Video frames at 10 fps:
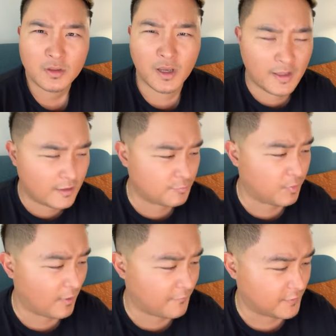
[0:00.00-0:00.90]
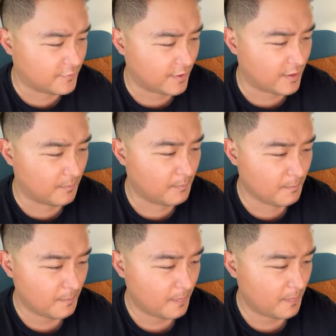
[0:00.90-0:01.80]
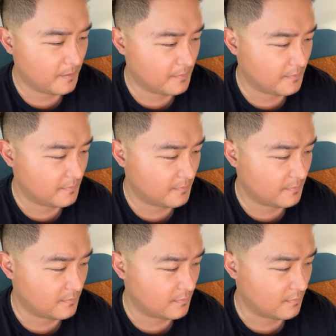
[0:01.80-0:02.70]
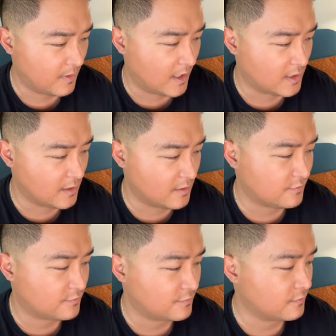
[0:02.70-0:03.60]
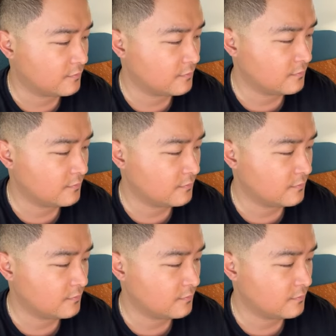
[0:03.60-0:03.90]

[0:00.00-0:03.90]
Yeah, that's Prophet Tim. My goodness.